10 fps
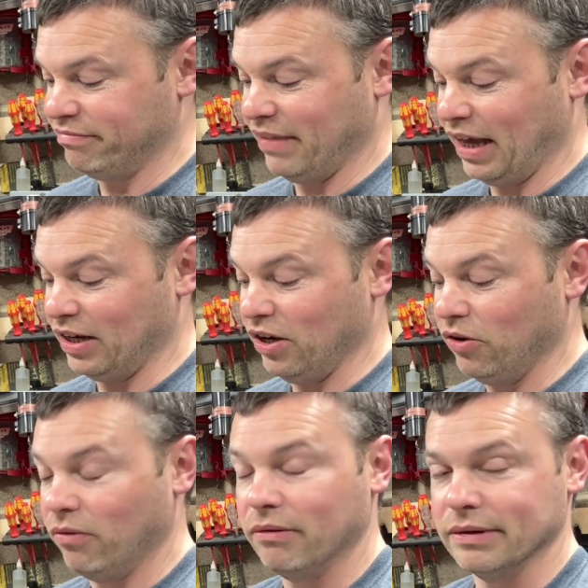I don't
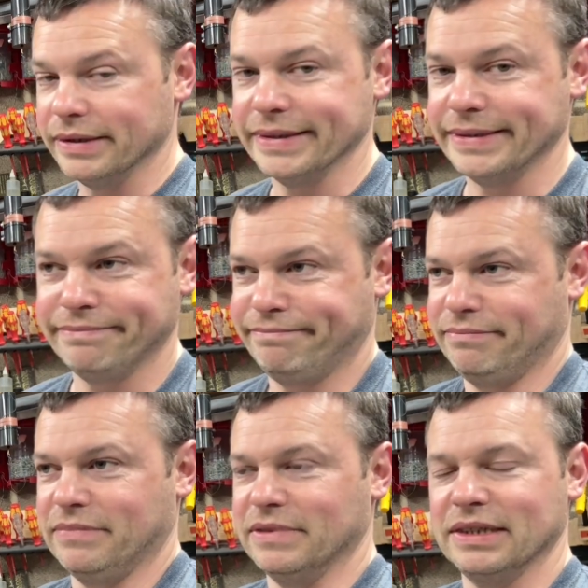know,
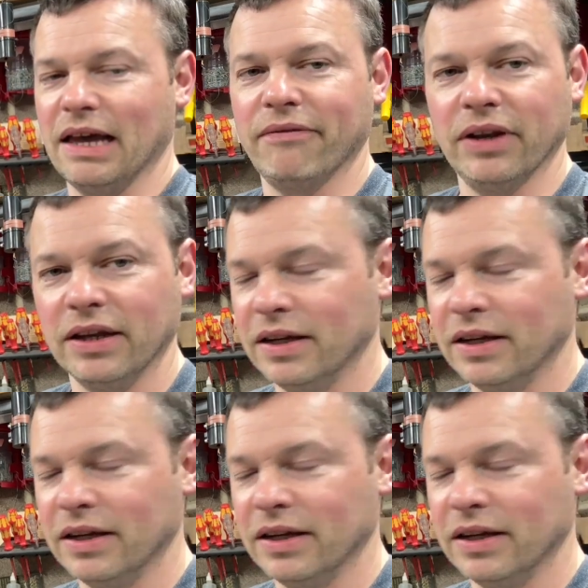7.